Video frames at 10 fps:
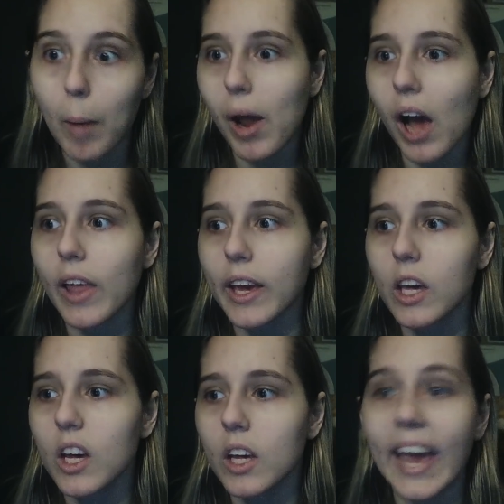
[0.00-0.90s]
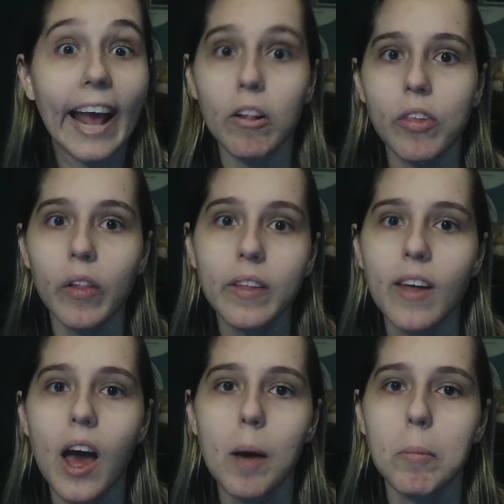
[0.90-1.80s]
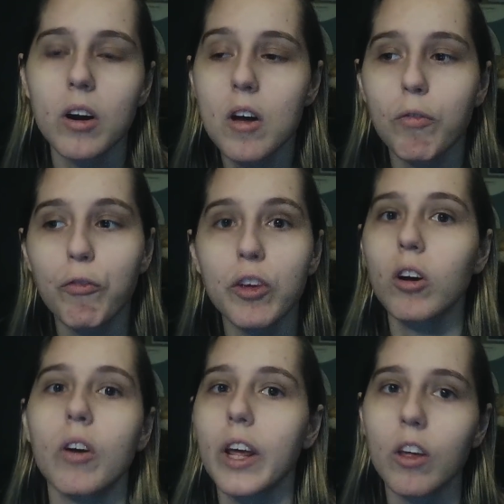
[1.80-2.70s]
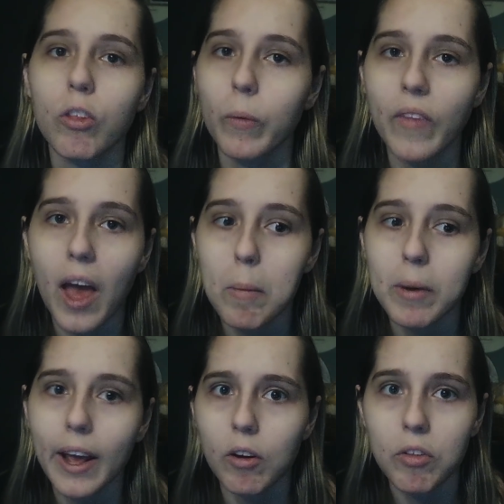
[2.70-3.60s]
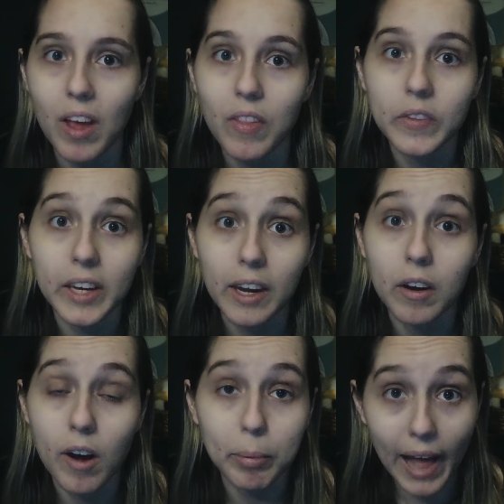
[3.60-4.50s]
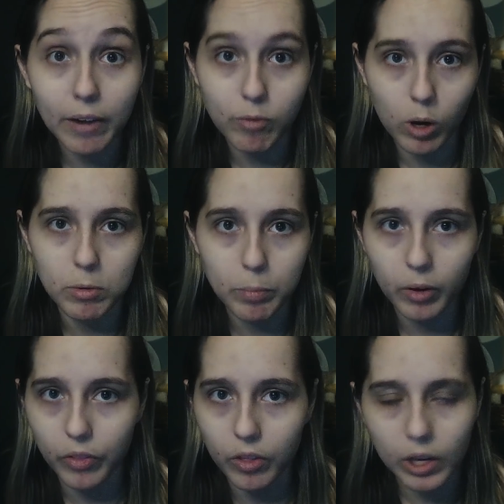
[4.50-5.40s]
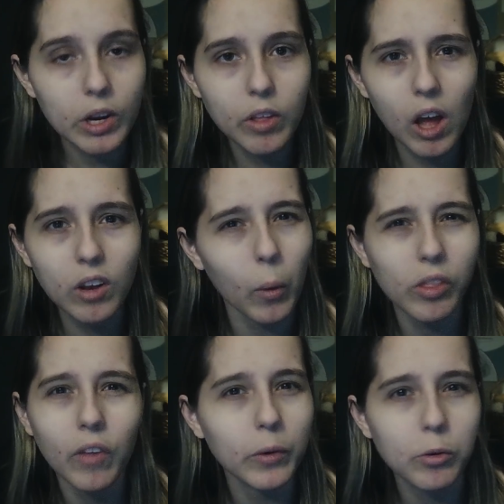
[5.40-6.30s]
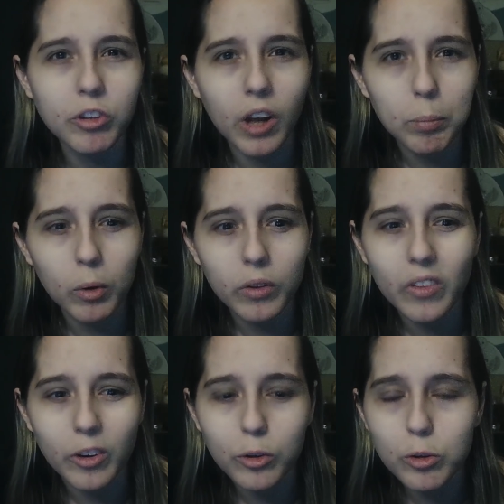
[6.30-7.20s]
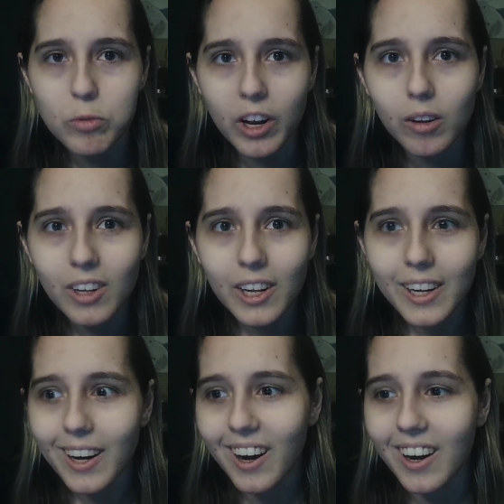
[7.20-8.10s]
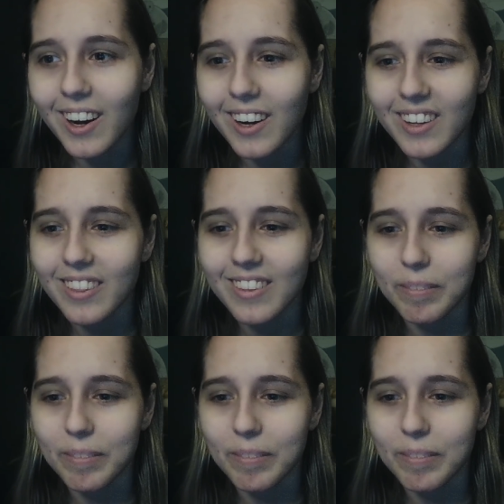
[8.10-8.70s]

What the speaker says: I'm not like canceling them or furious with them, and I understand that they needed a platform to put the series on, though I thought they were just going to upload it to their YouTube channel. I